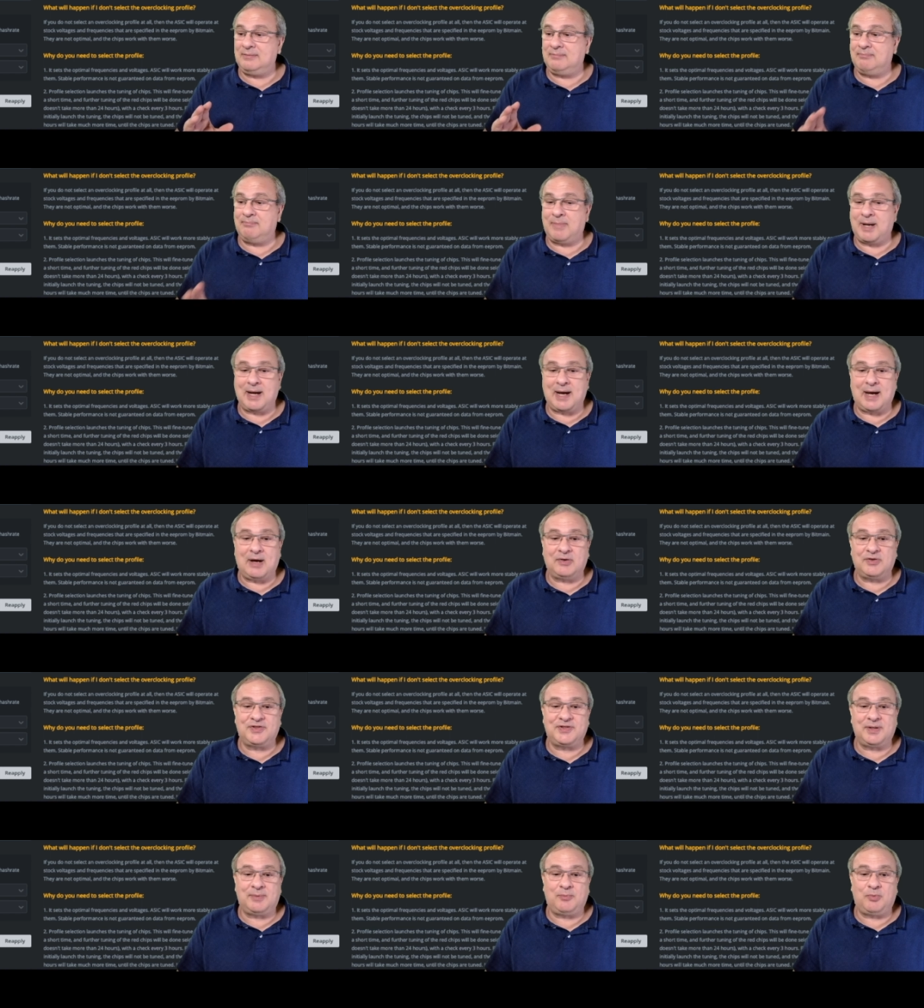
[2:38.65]
my
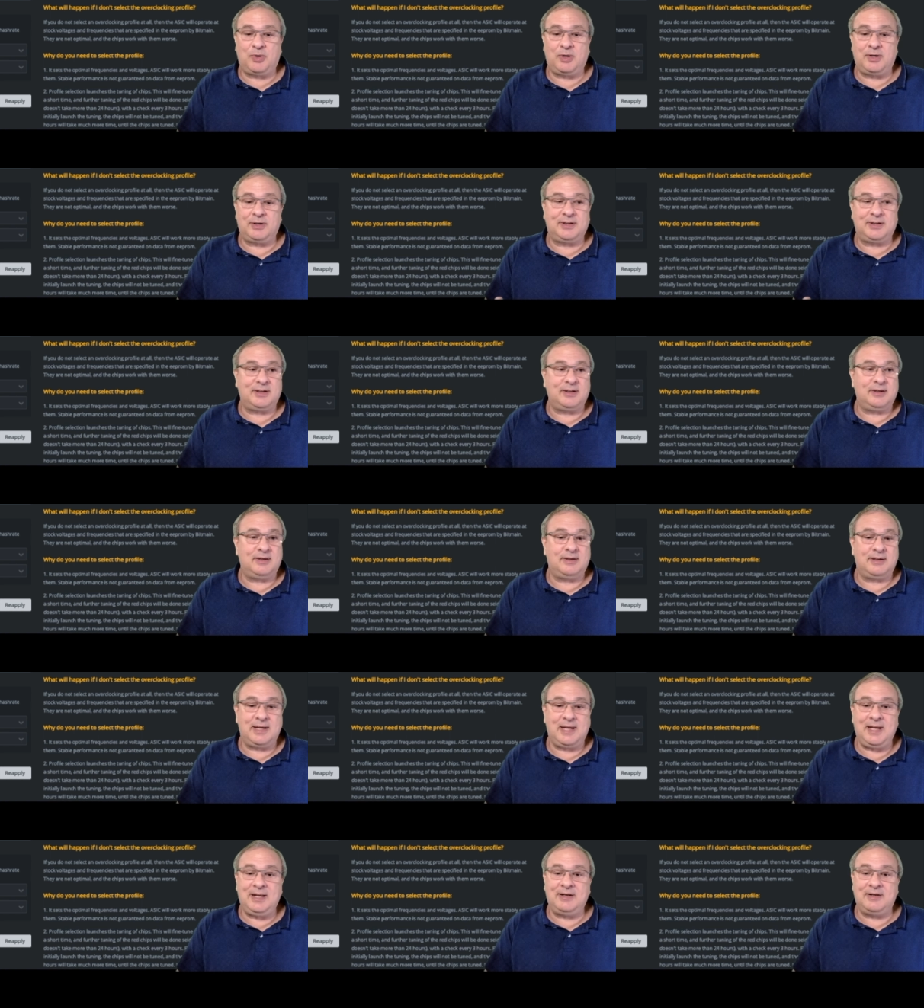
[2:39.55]
house somewhere to
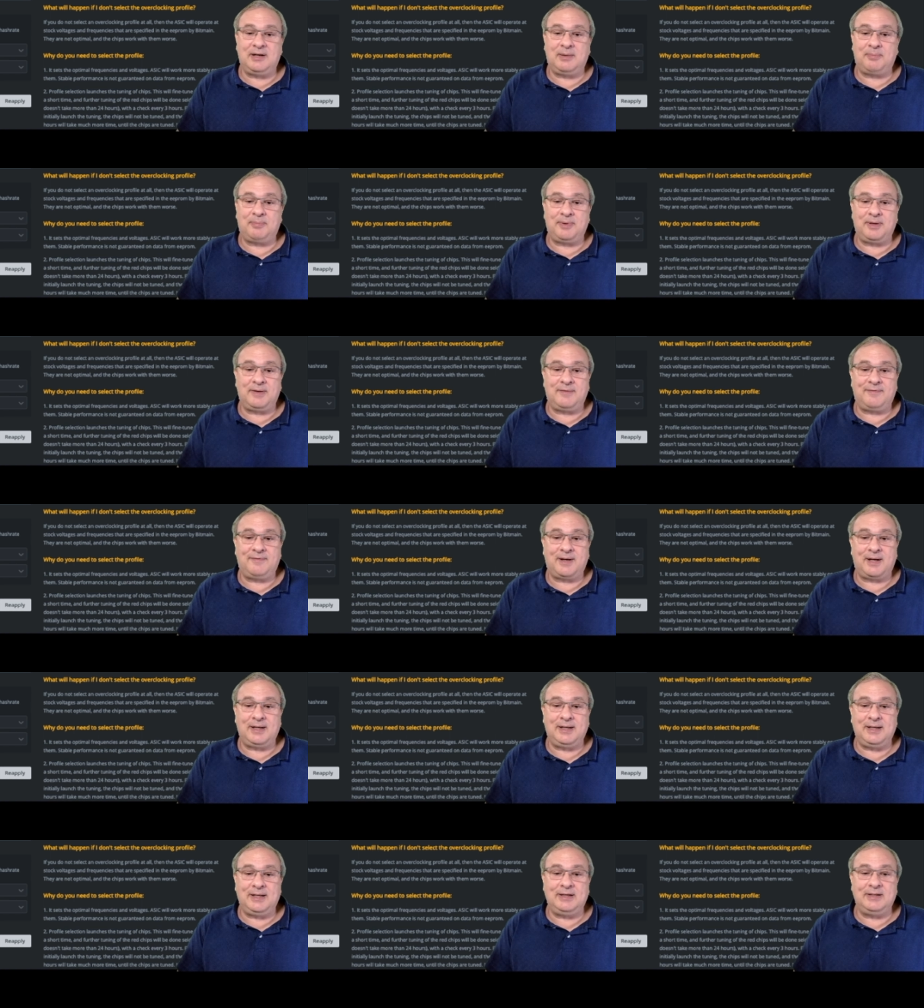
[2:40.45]
heat it up if
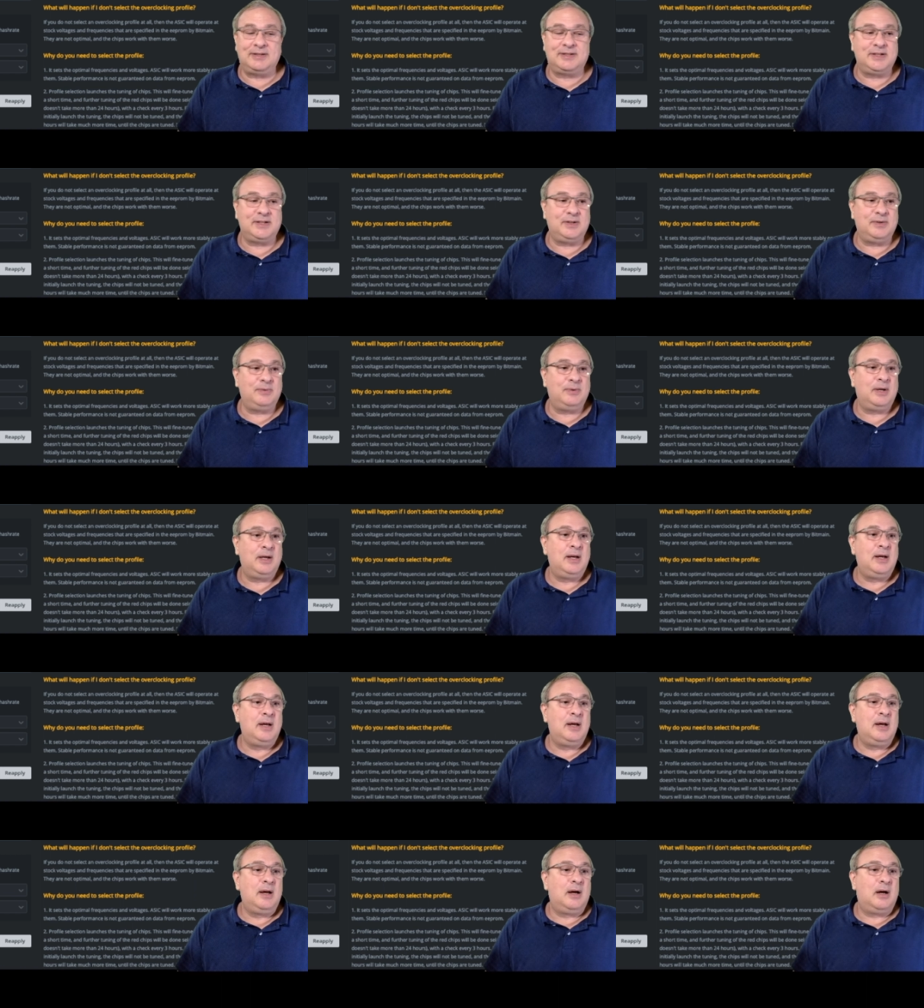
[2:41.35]
I needed to,
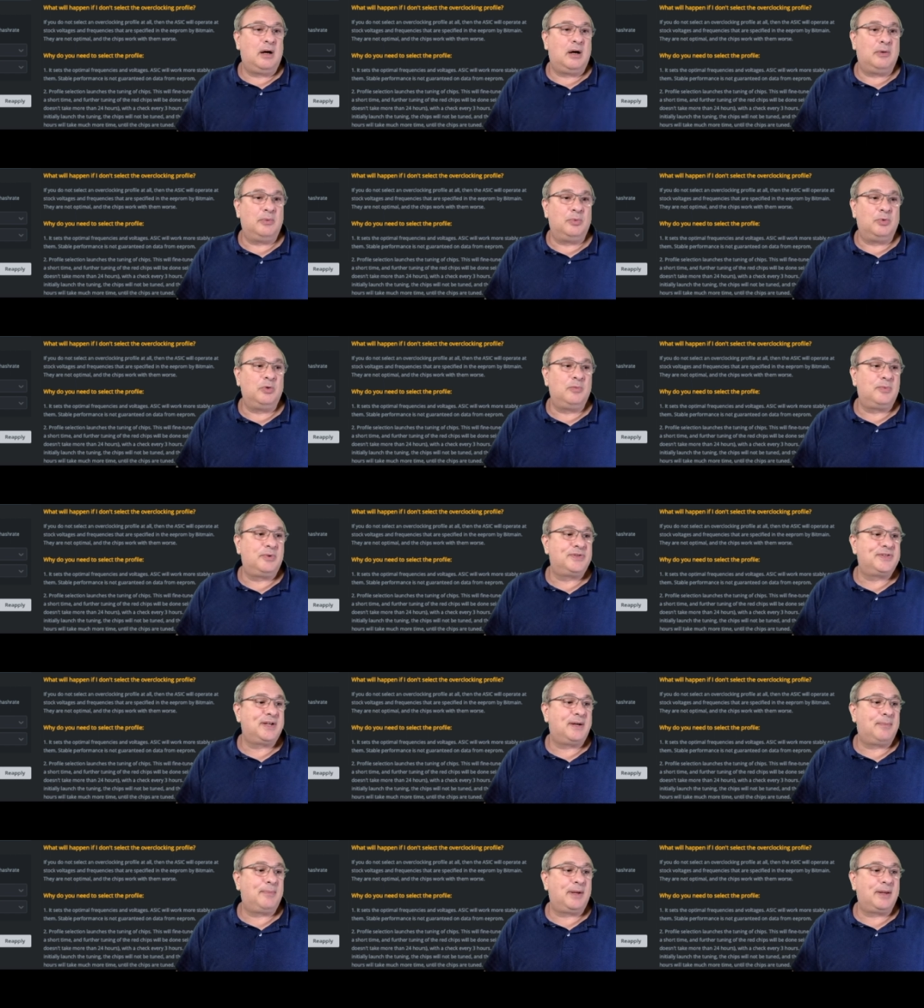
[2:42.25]
a room or
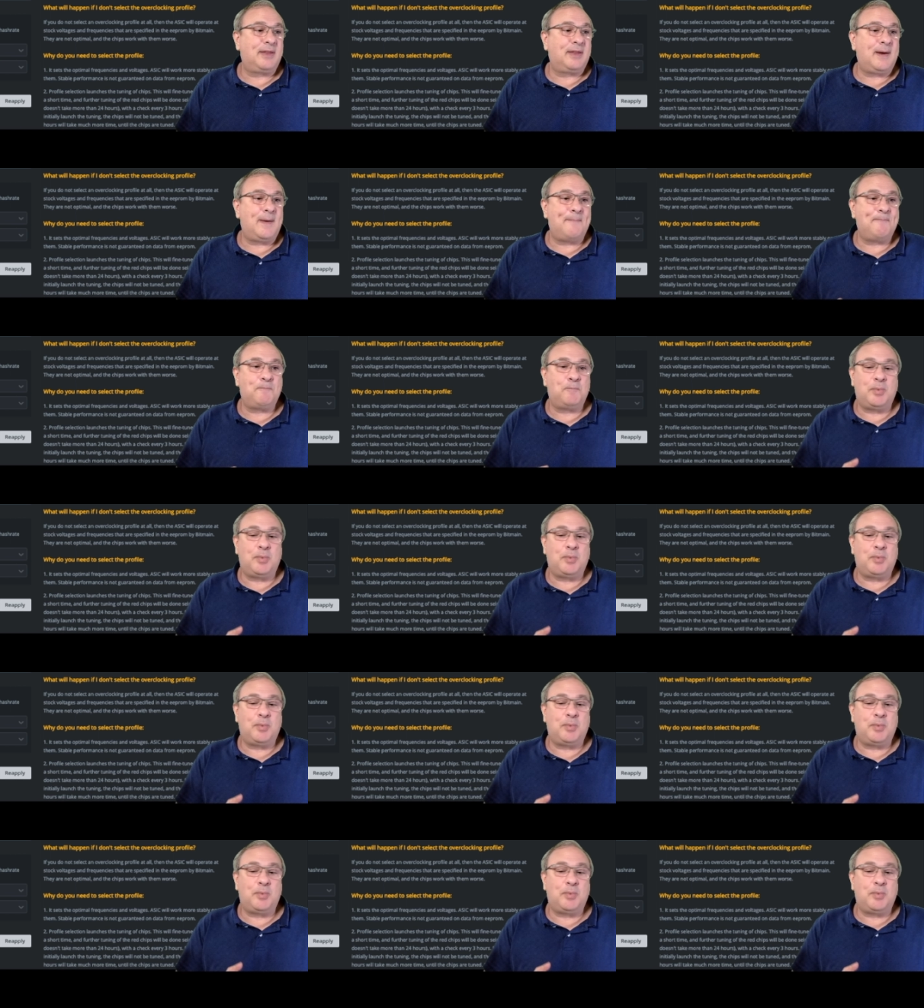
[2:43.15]
something like that.